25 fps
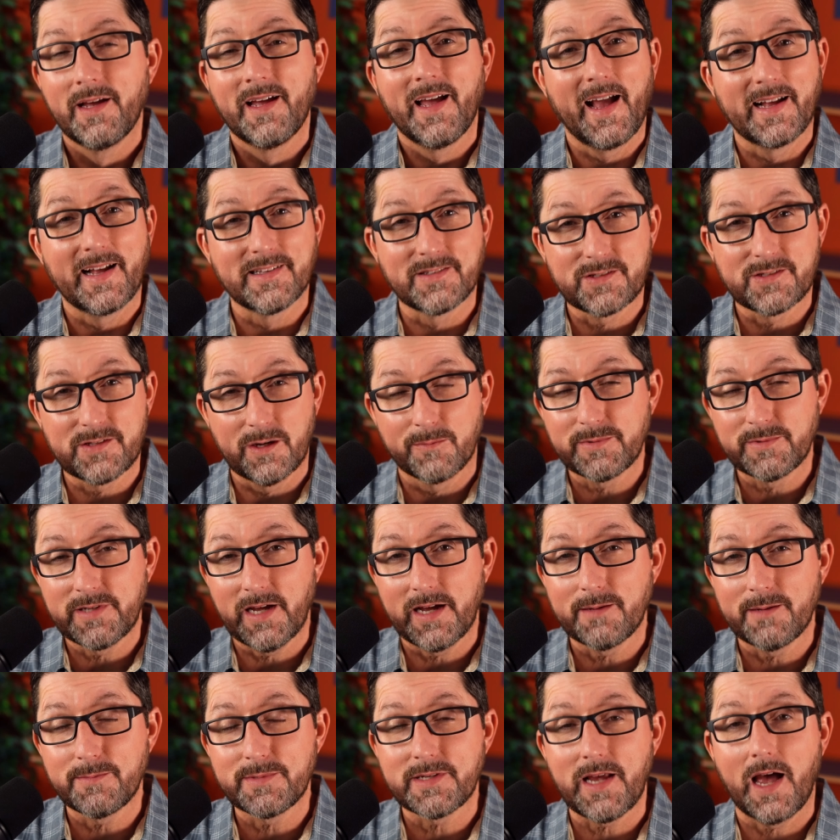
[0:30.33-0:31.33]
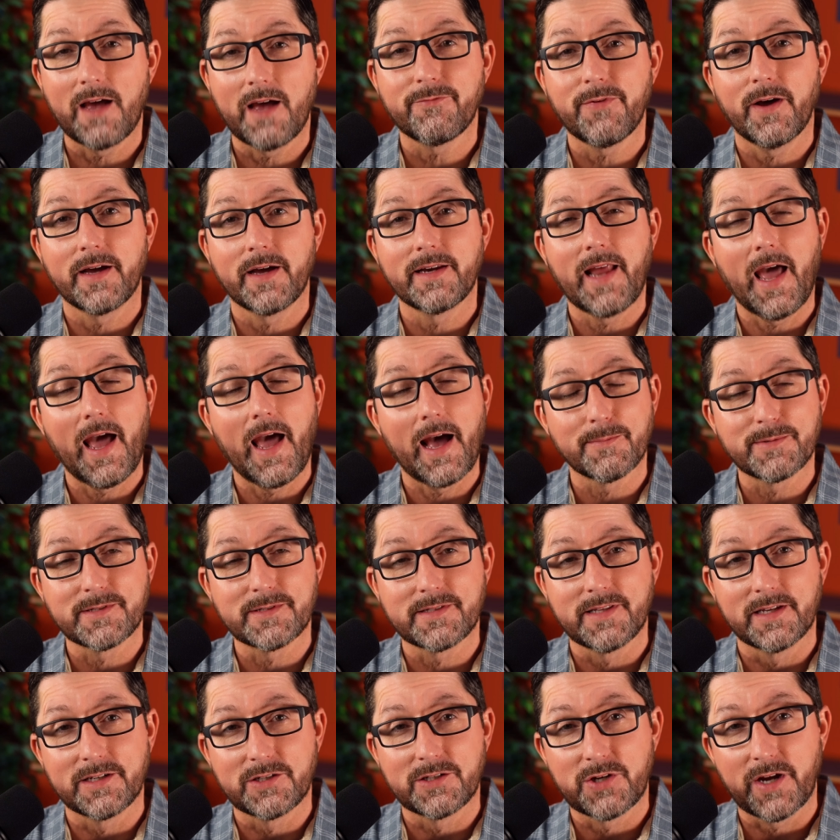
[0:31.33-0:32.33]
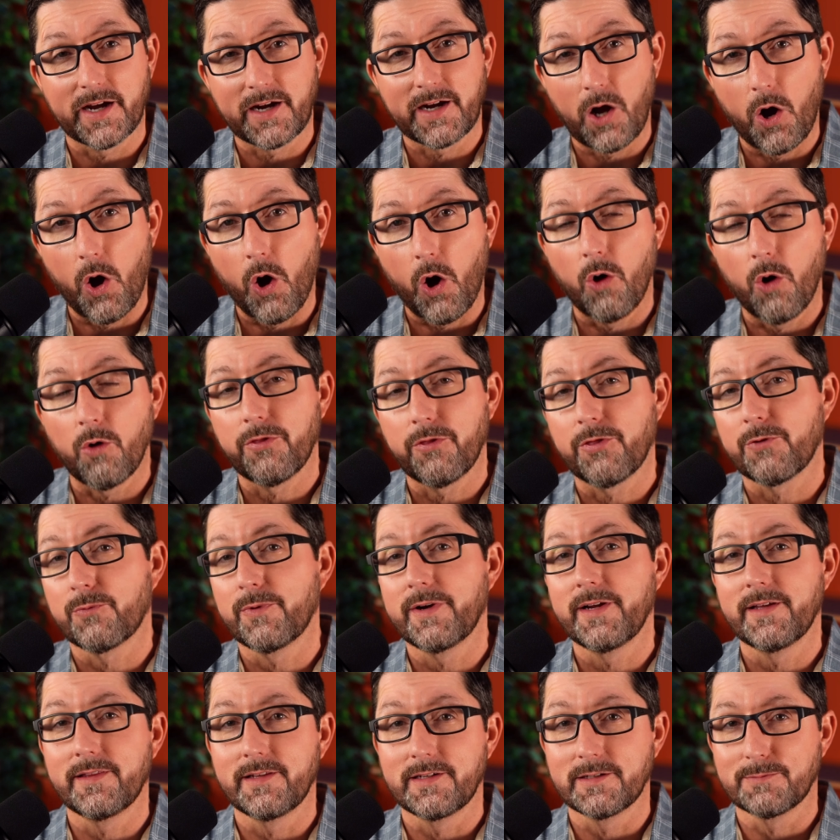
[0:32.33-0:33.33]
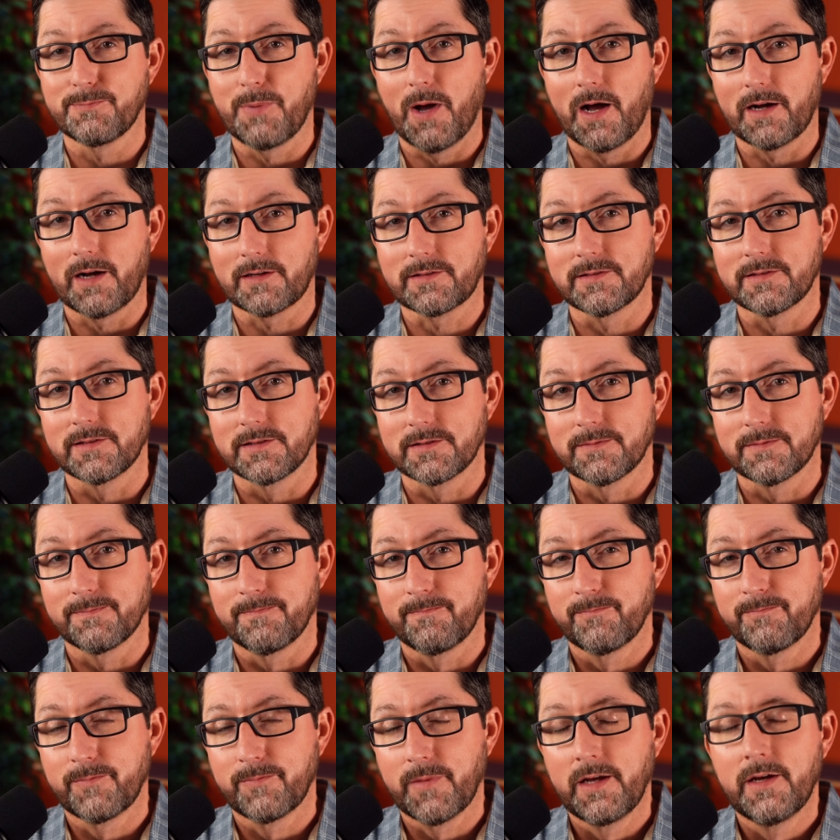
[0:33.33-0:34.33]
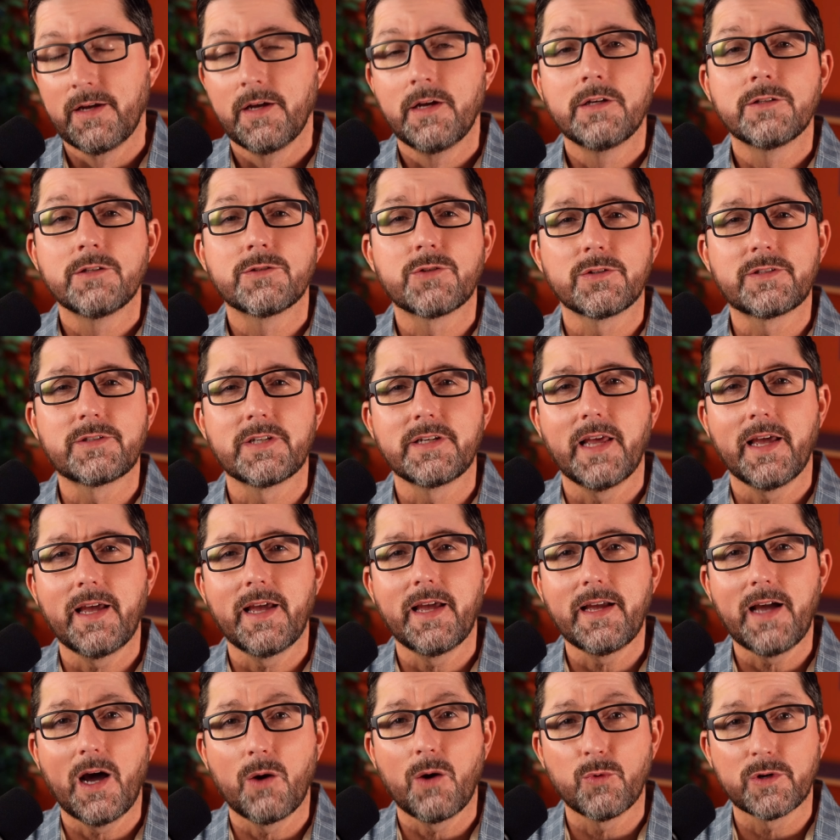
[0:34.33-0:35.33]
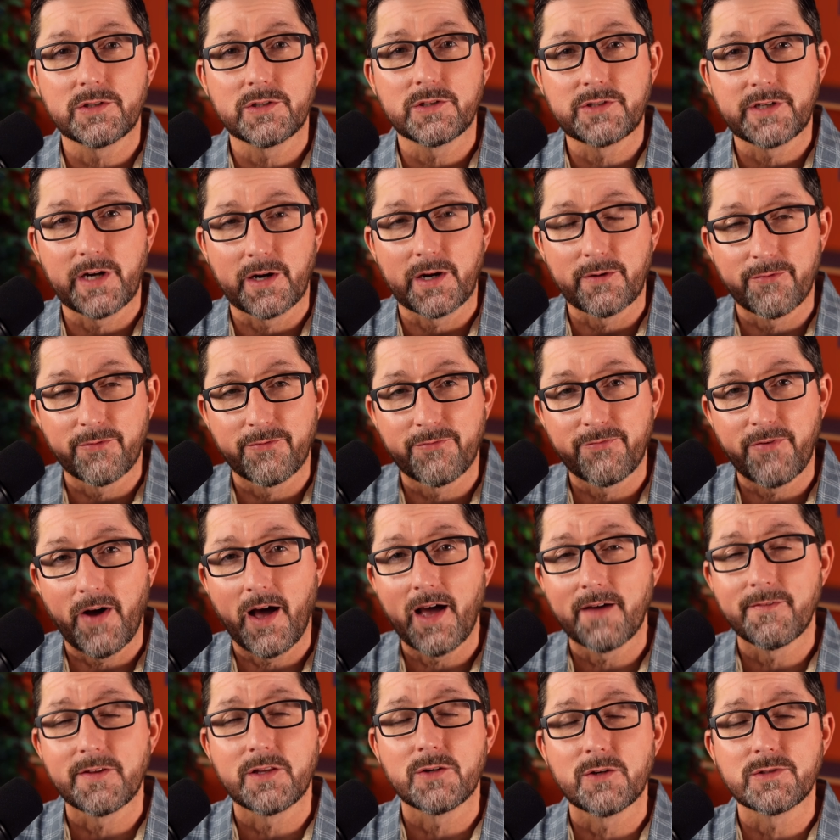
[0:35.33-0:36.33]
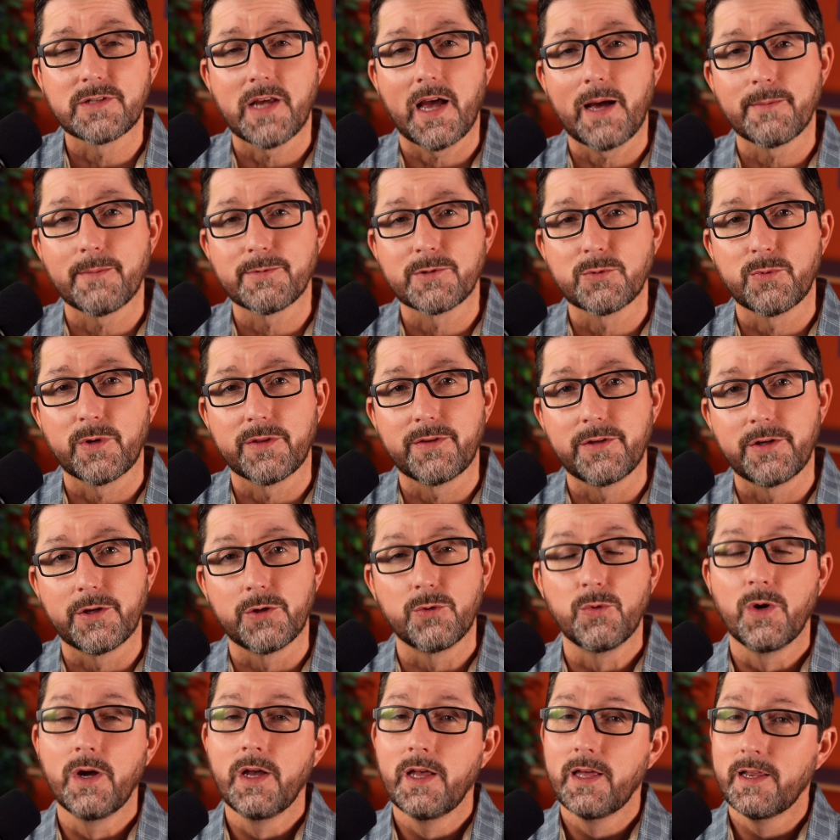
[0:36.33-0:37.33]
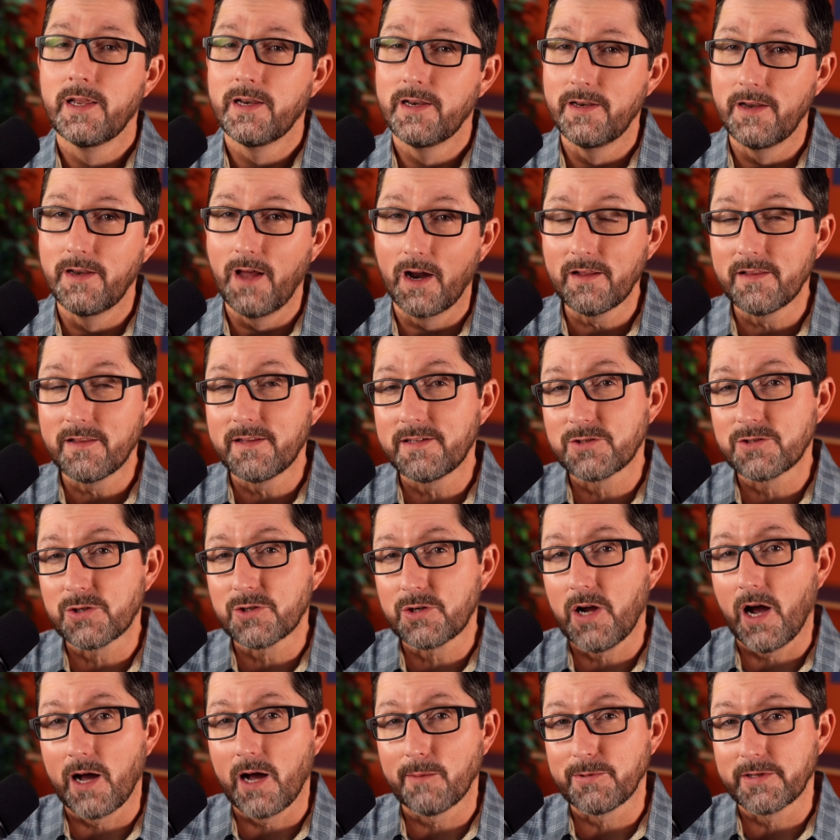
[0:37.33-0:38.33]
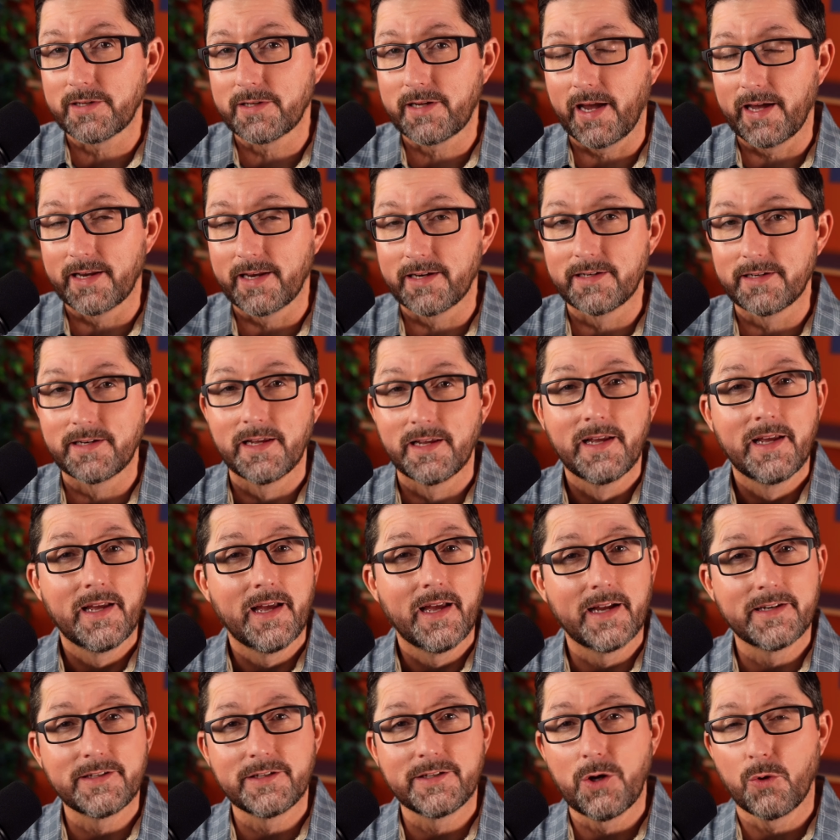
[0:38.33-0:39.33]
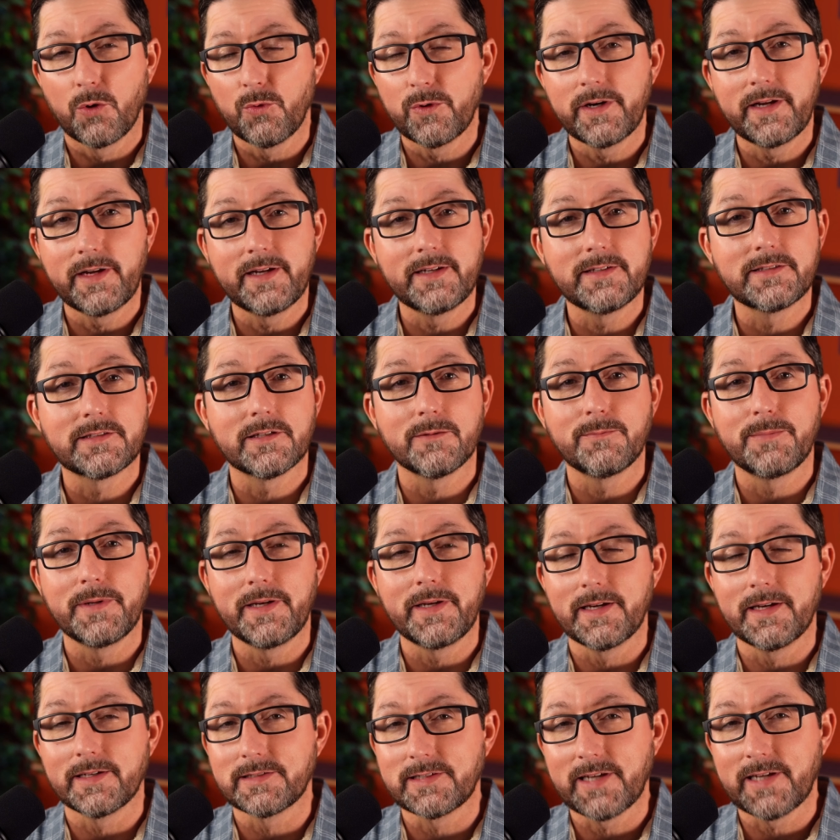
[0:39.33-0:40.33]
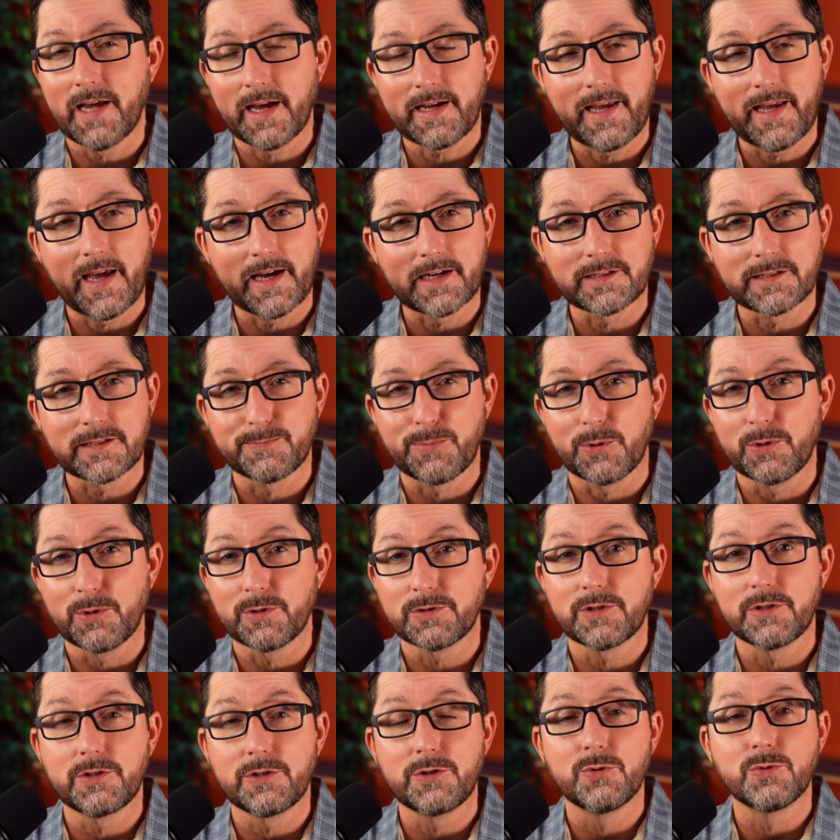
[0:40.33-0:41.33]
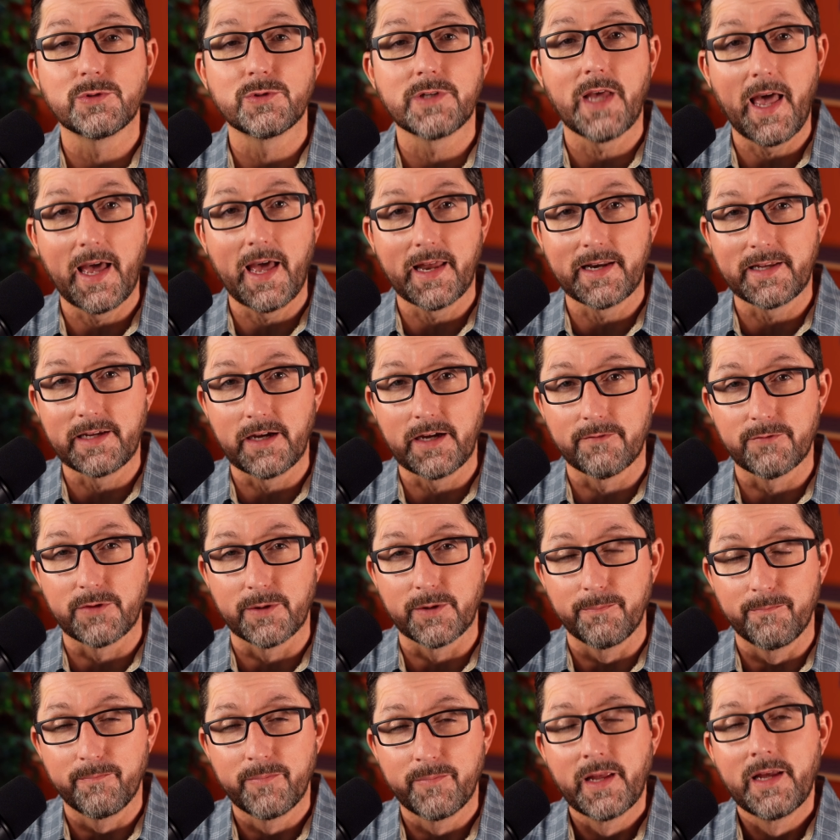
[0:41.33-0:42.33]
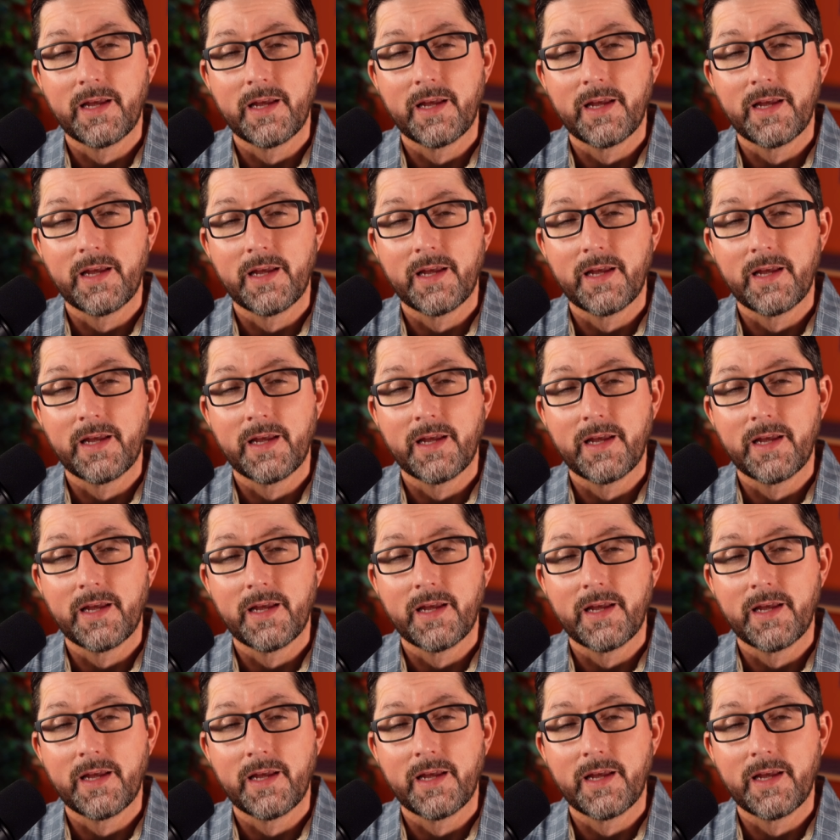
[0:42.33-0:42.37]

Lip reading: And sometimes I find apps that check all three of these boxes. So today I want to share 5 of those apps with you. None of these are complicated, and you don't need to be a tech expert to use any of them.